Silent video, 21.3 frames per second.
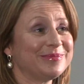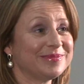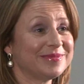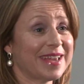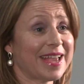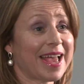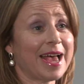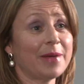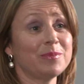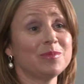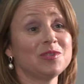It
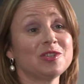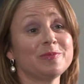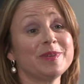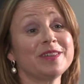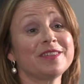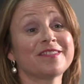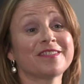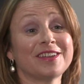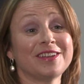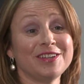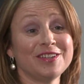happened to be
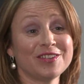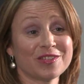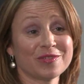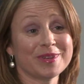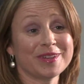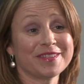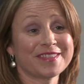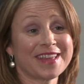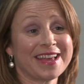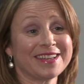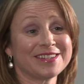sunny, so we
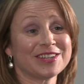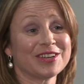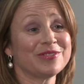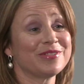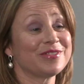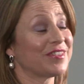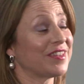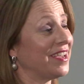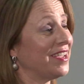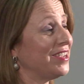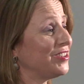sat
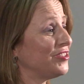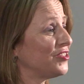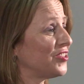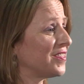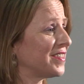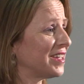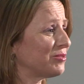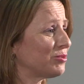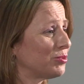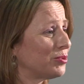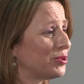outside. And she
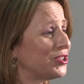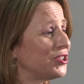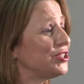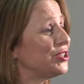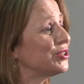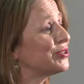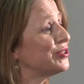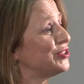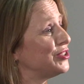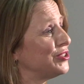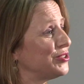said, well, what are you
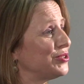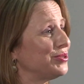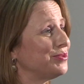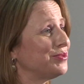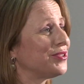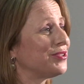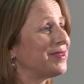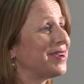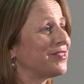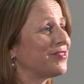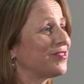going to do with
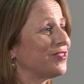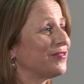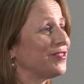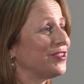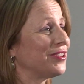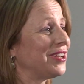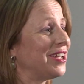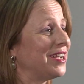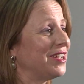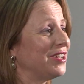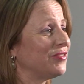the rest of
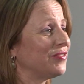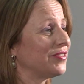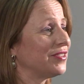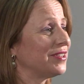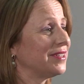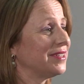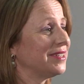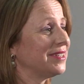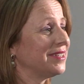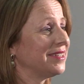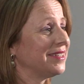your life?
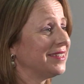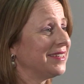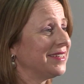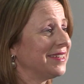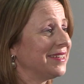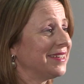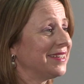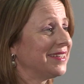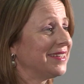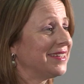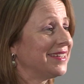
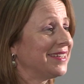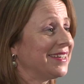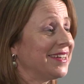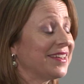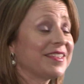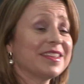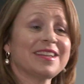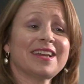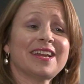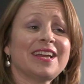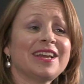I
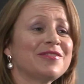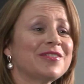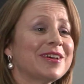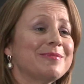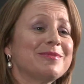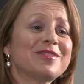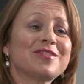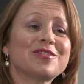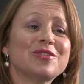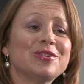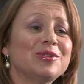said, I have
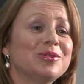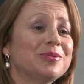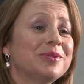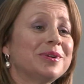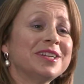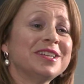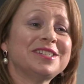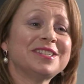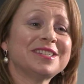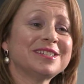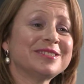absolutely no
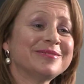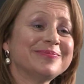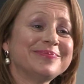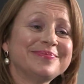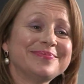idea.